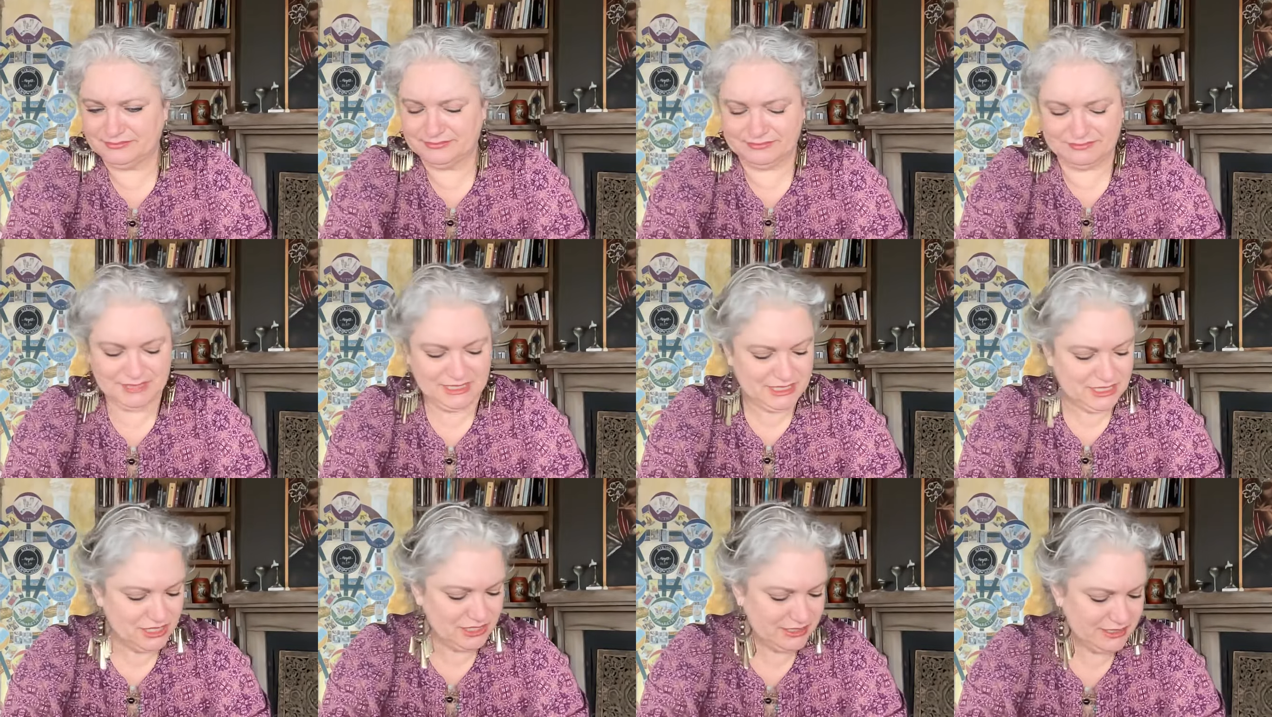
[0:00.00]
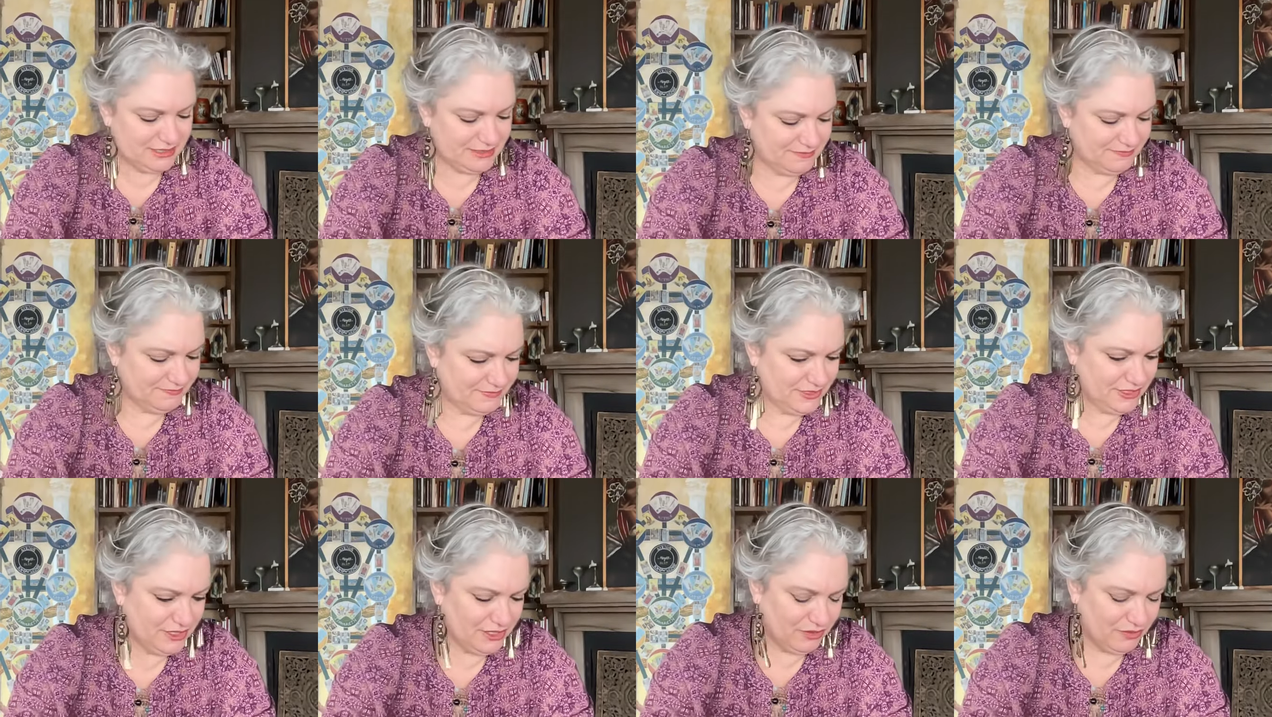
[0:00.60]
because,
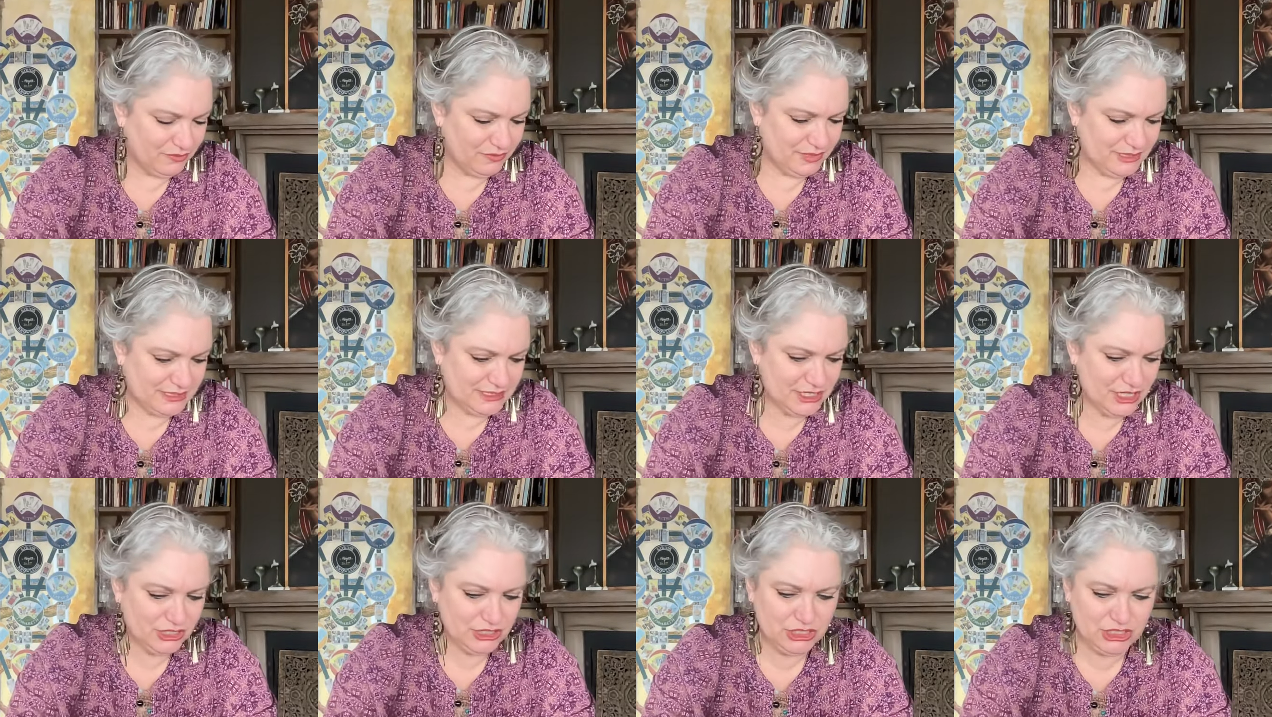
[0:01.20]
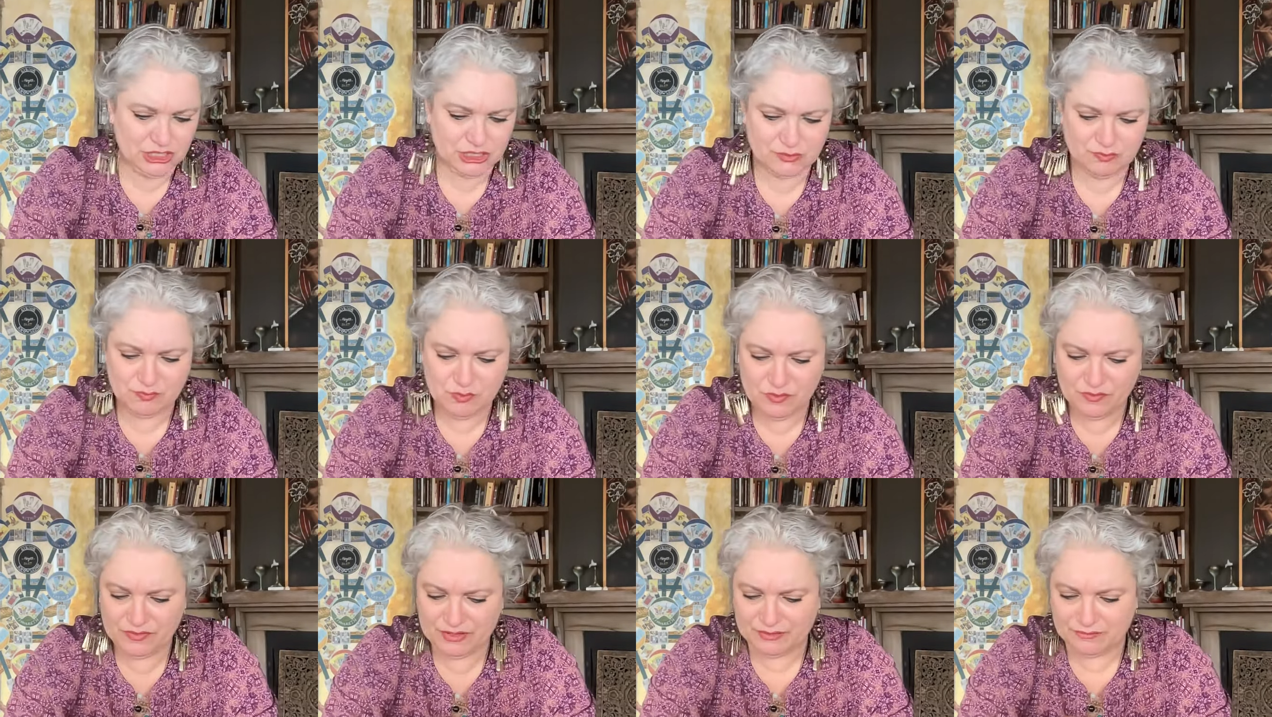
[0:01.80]
you know, it's not just
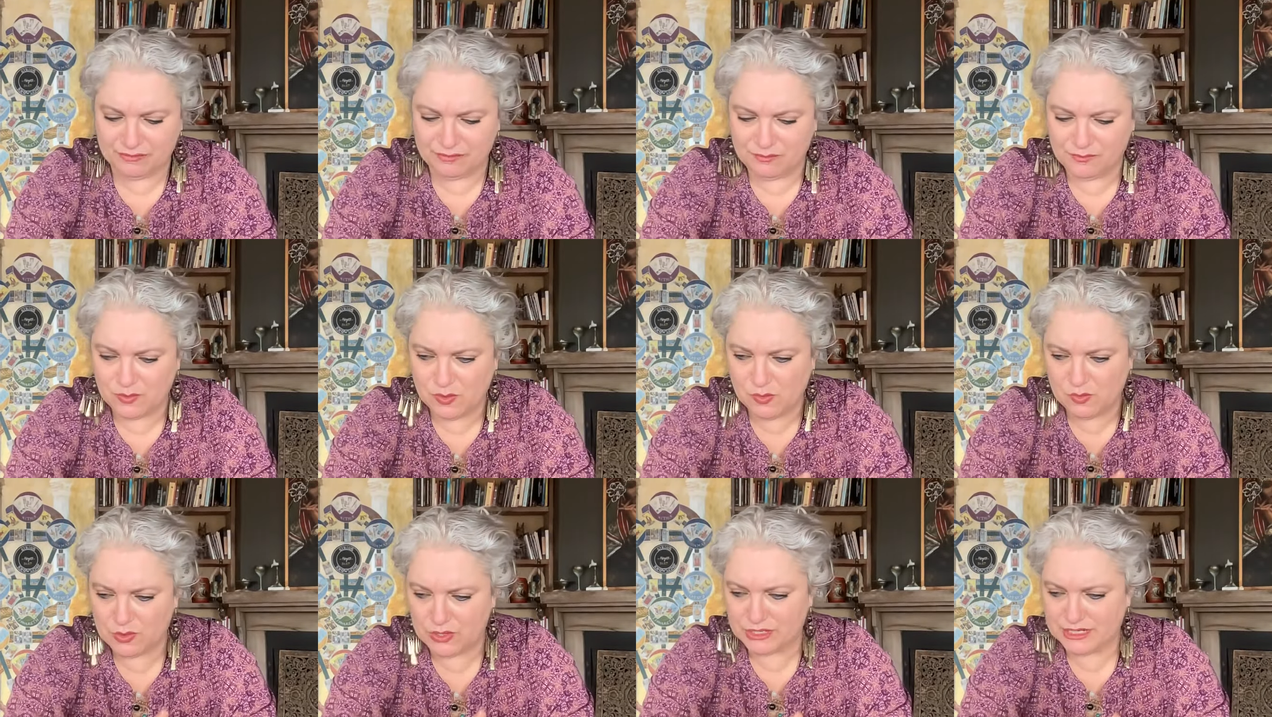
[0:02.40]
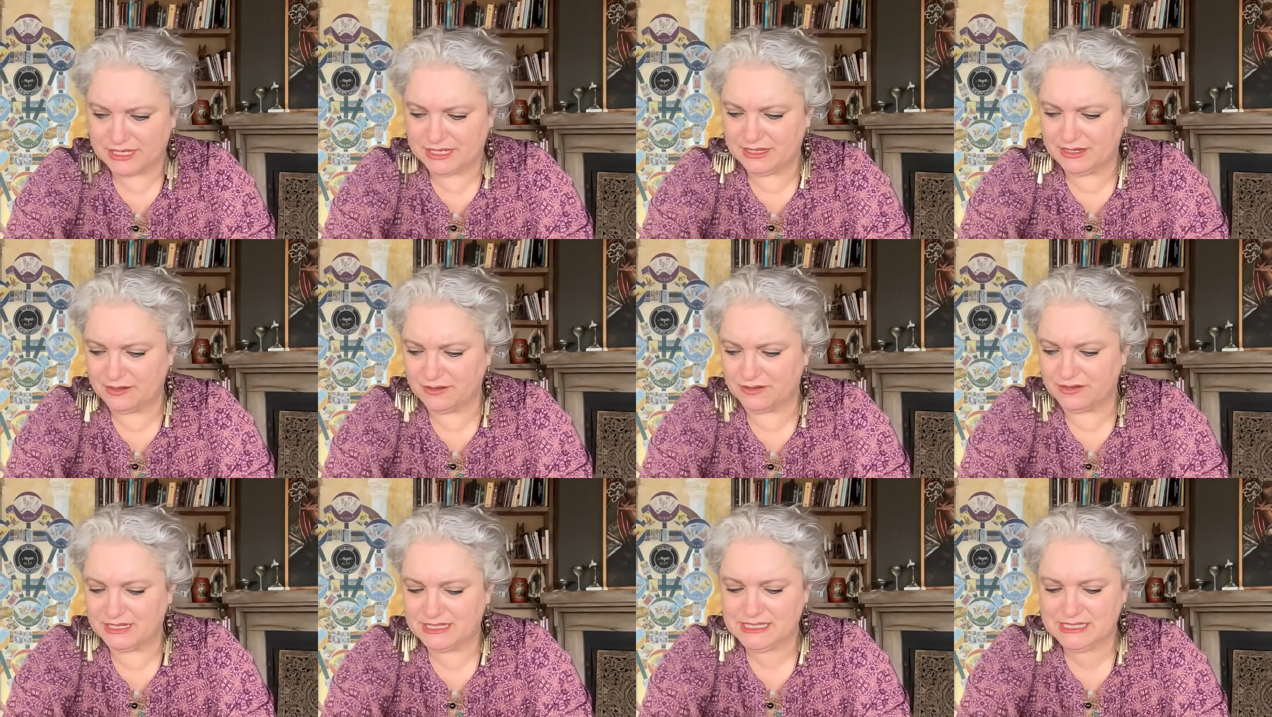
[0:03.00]
moving forward
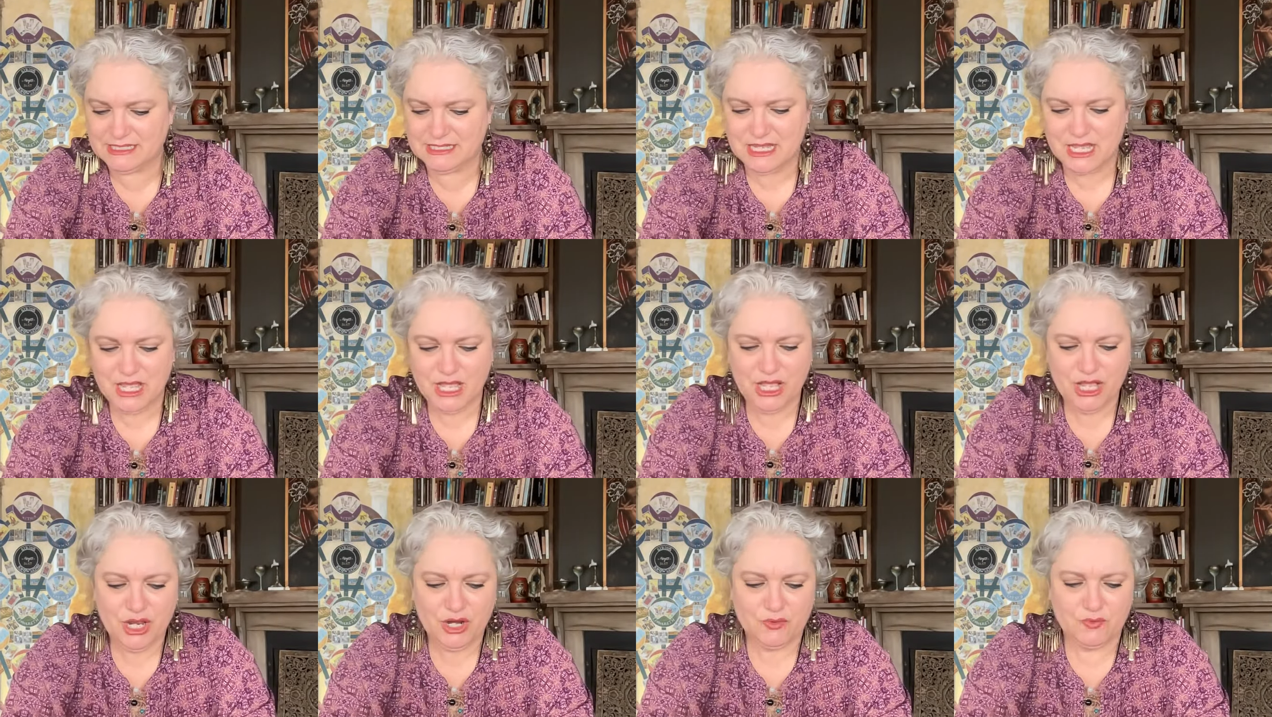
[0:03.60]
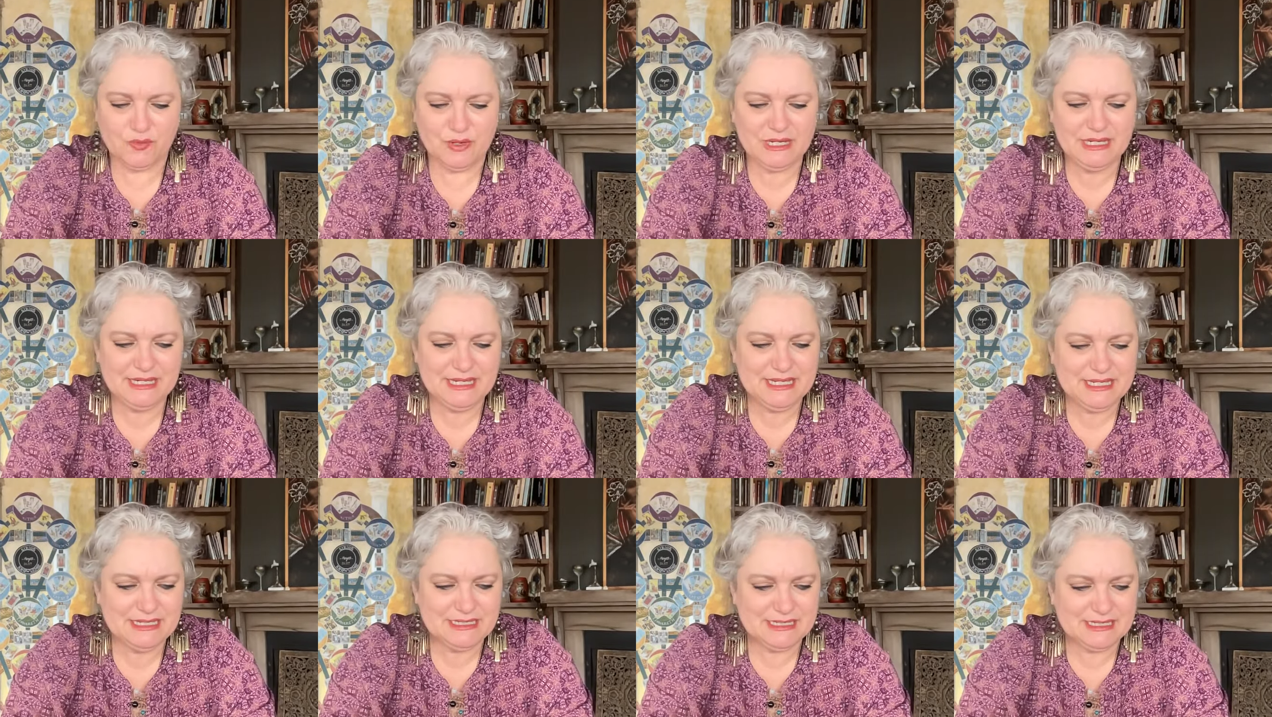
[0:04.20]
here, it's
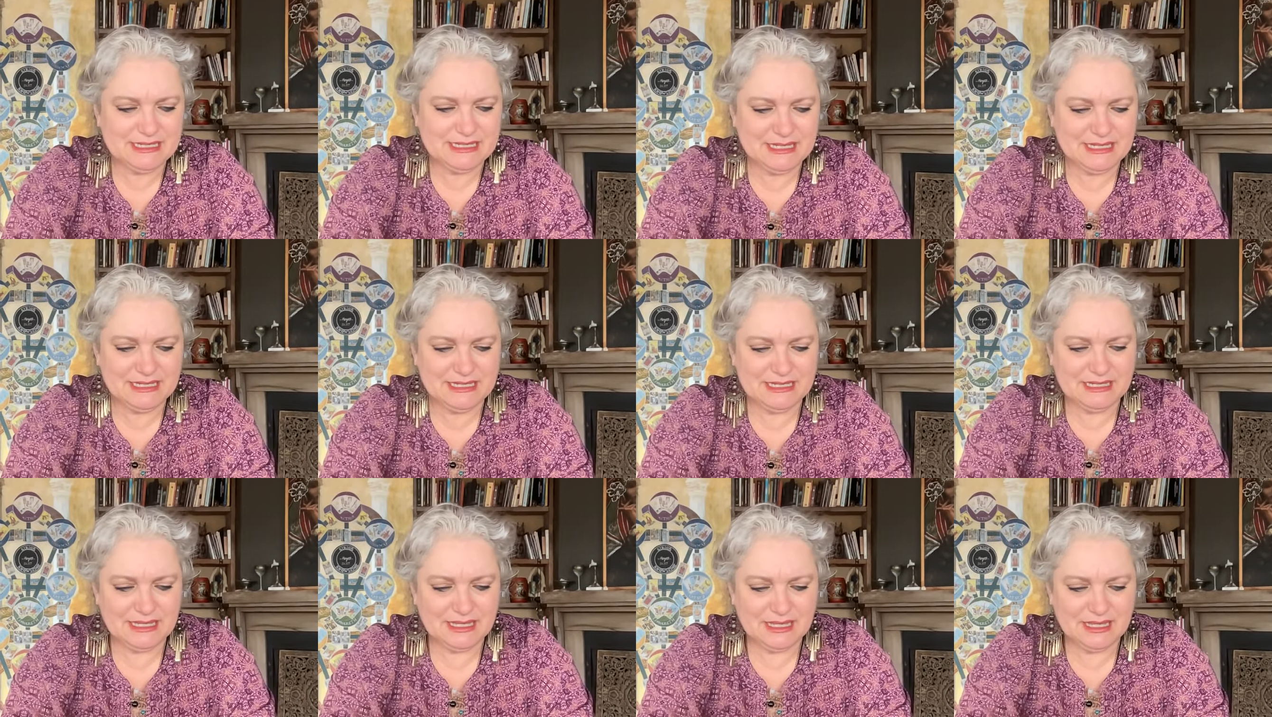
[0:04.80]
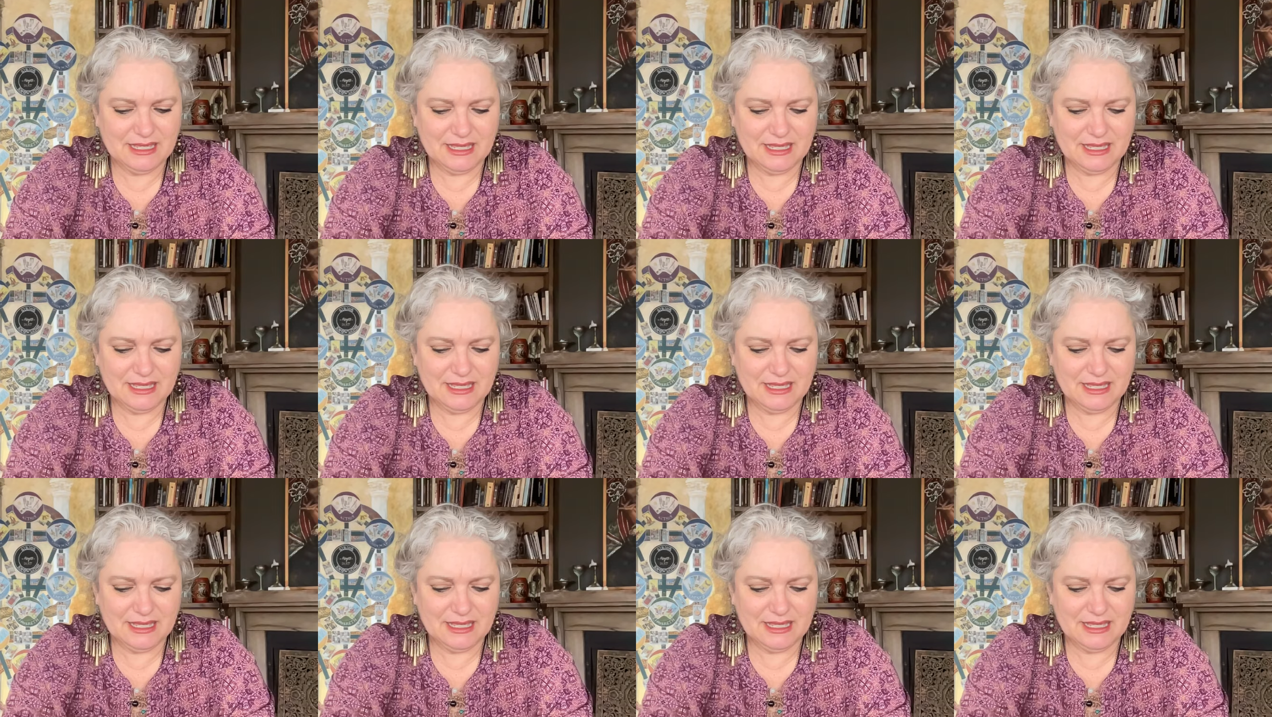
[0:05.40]
releasing